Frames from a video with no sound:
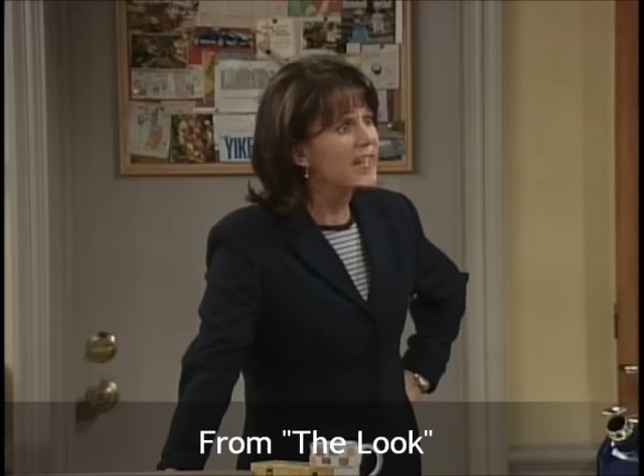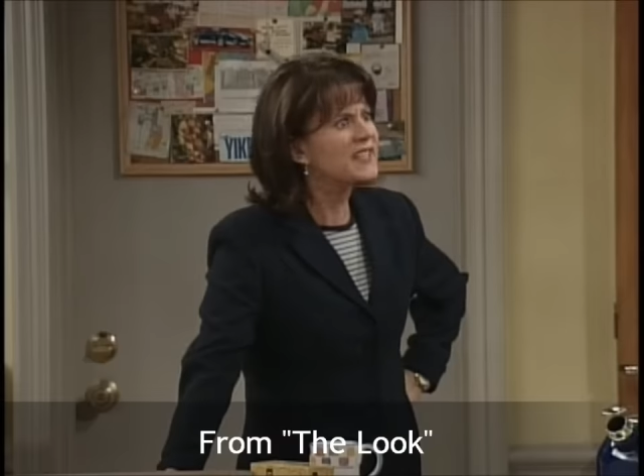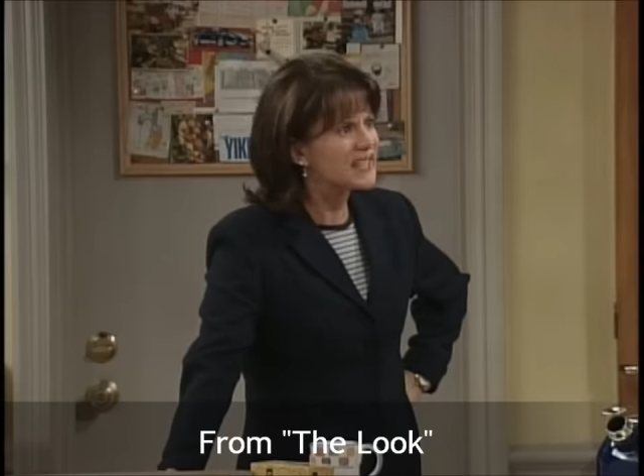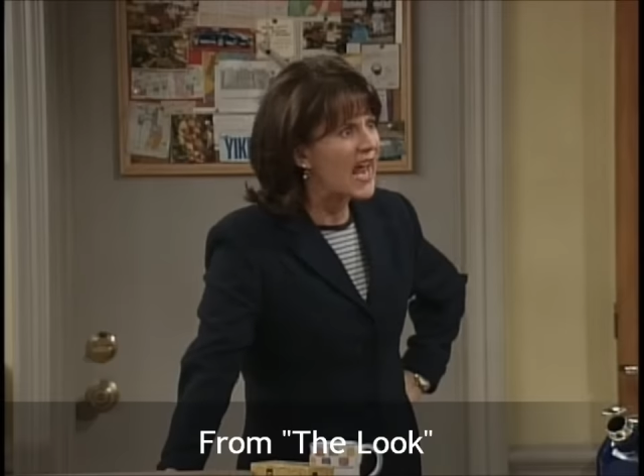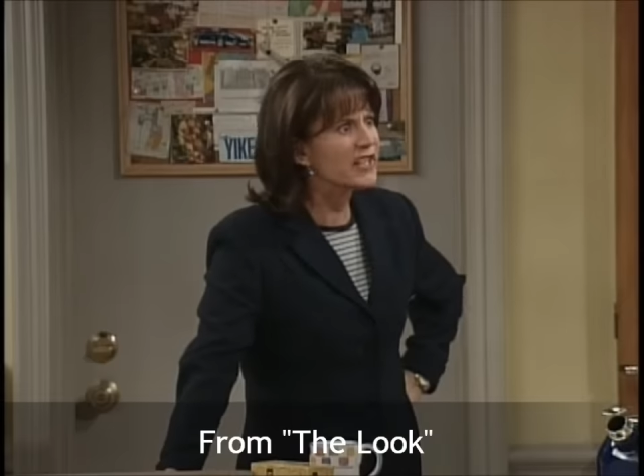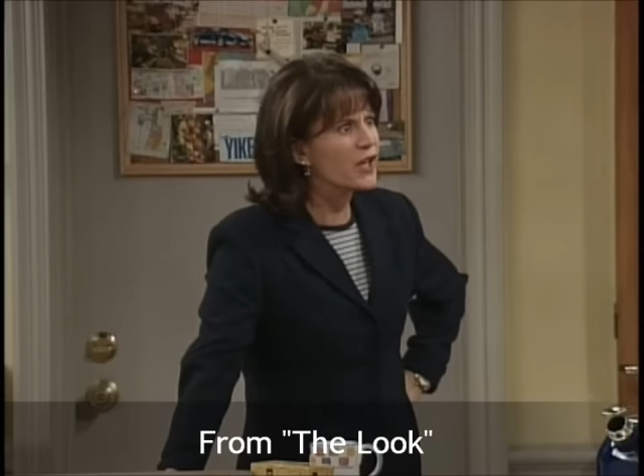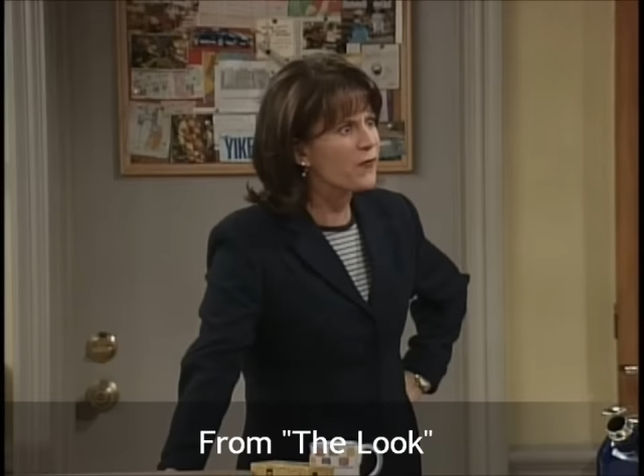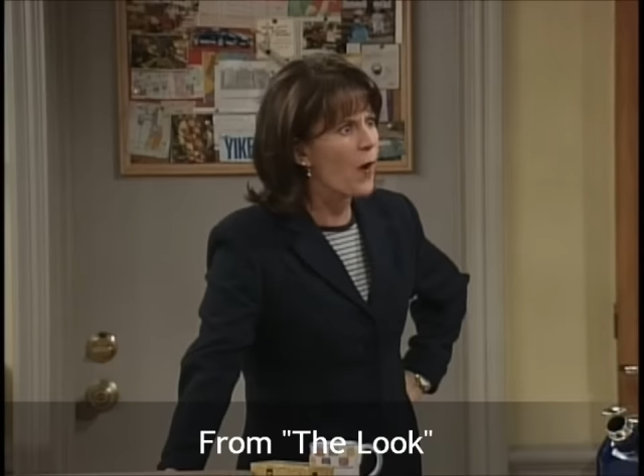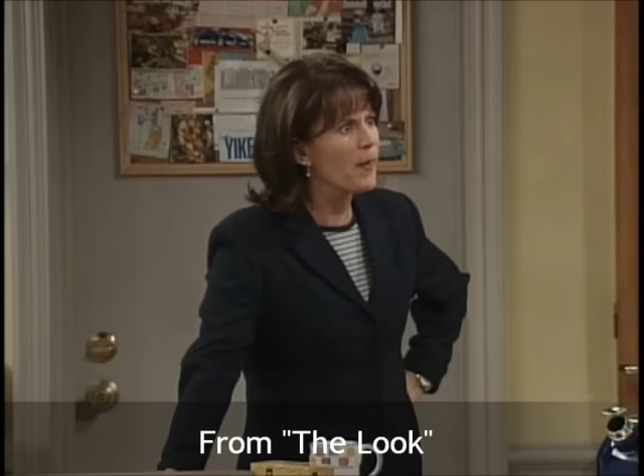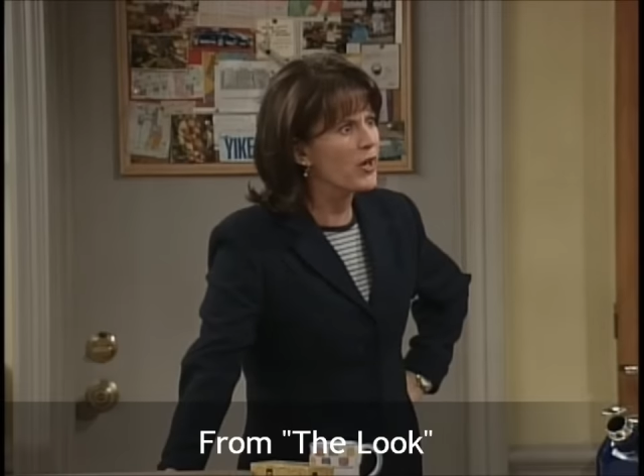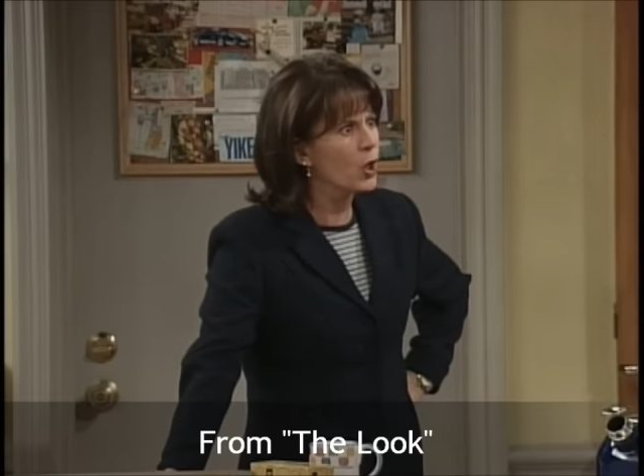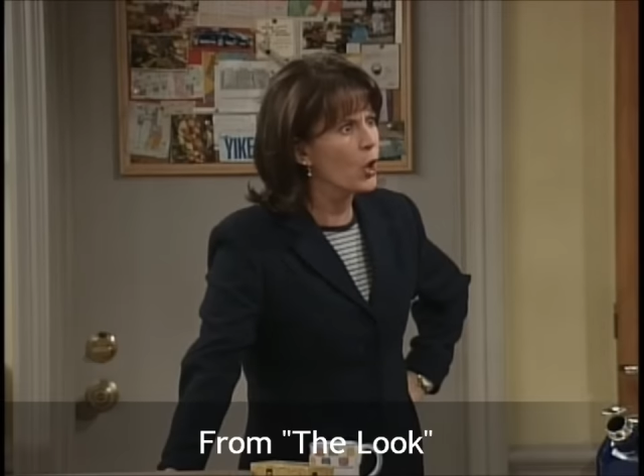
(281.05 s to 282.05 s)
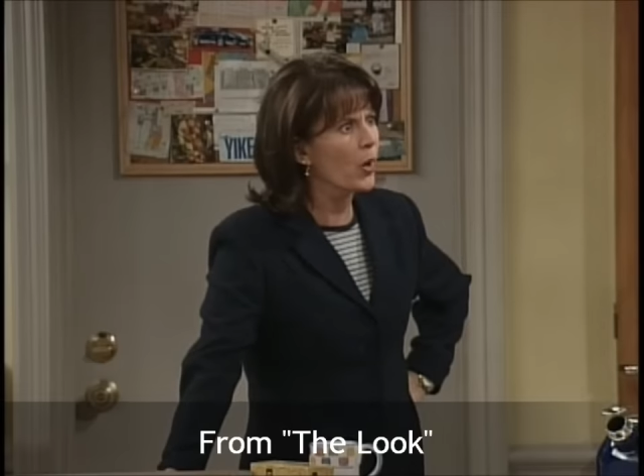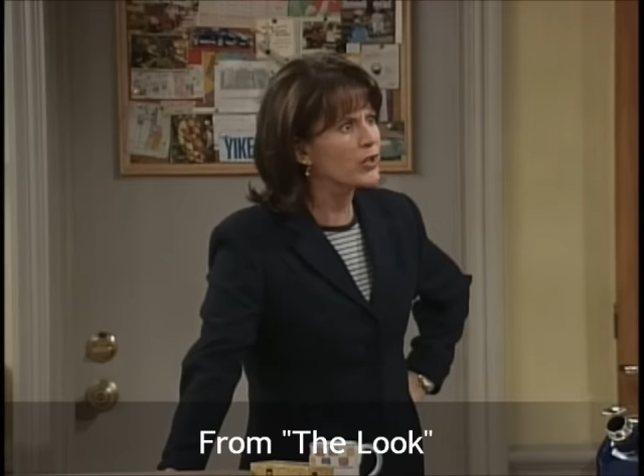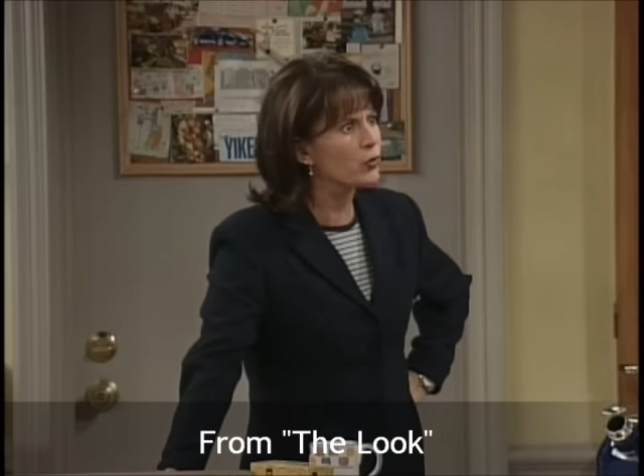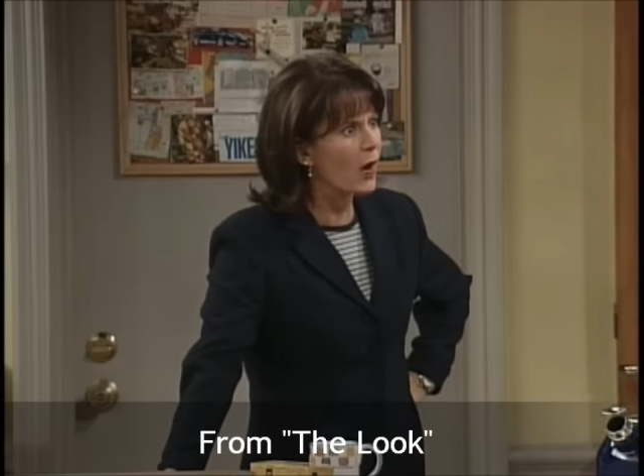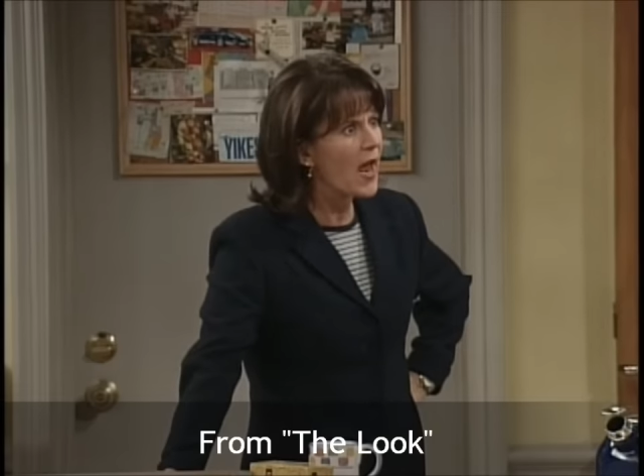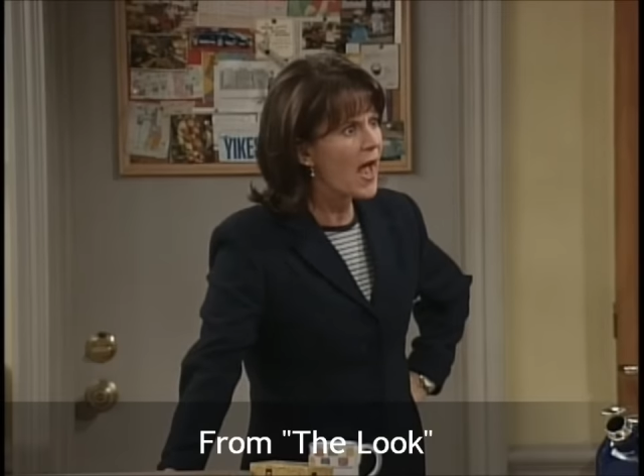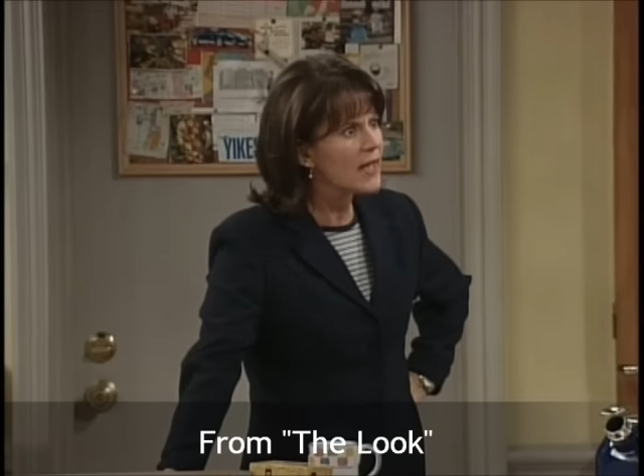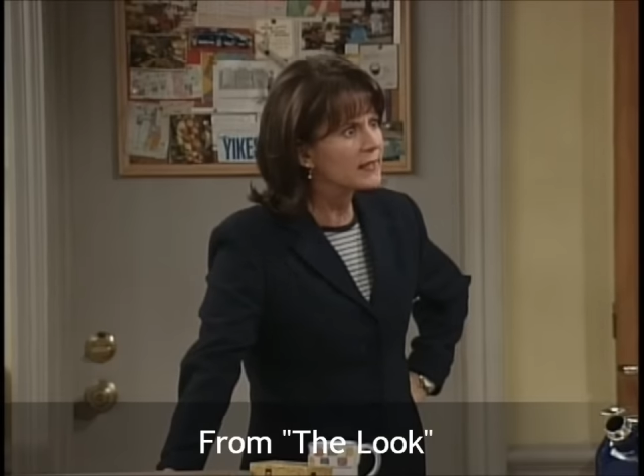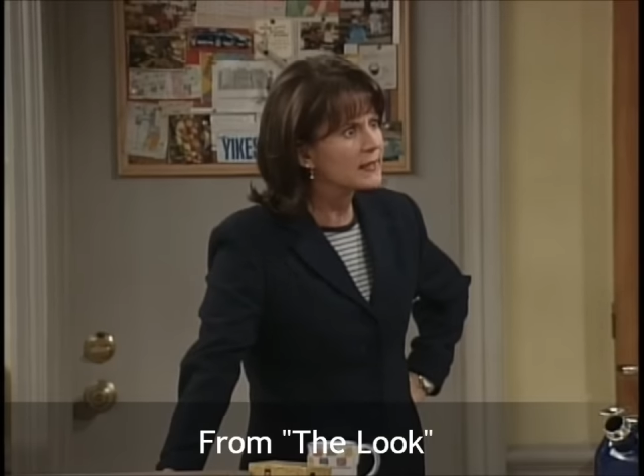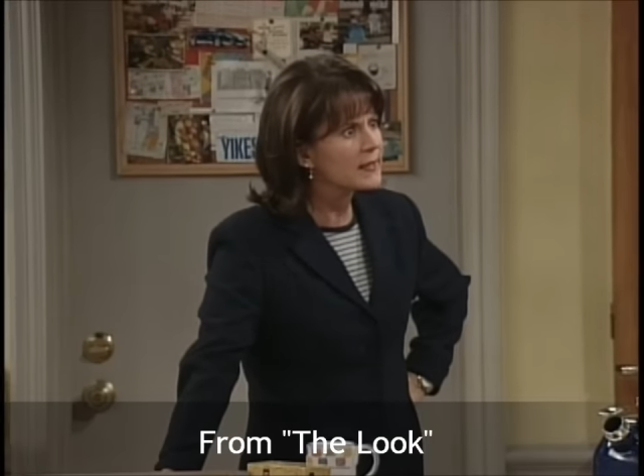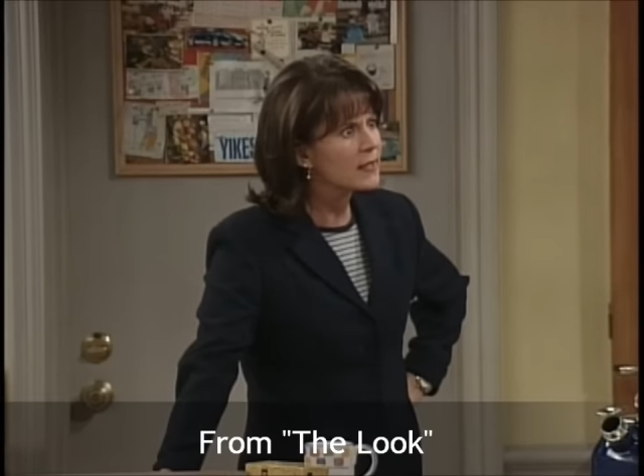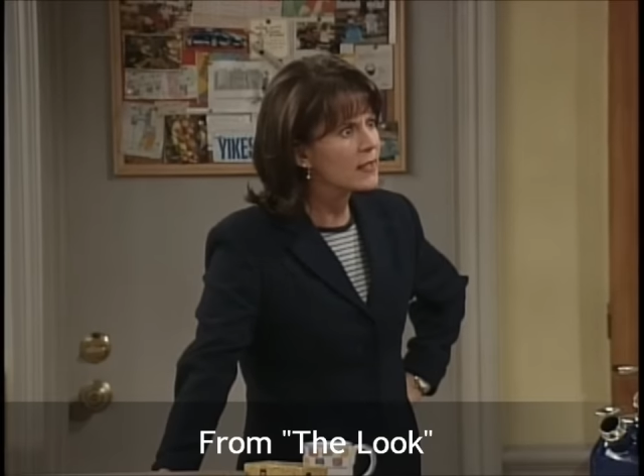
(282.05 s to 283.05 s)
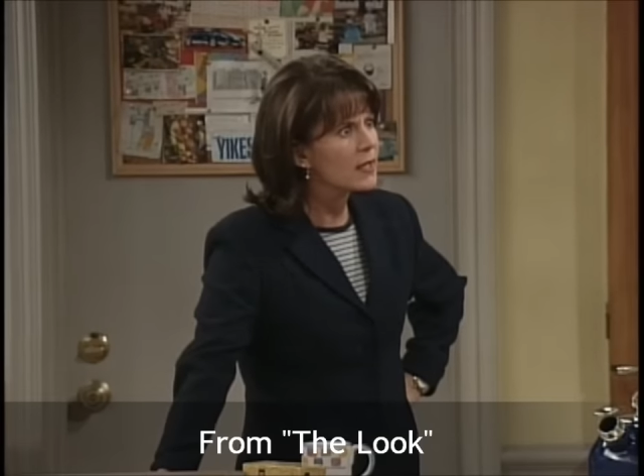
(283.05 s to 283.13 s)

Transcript: and send it from a new address.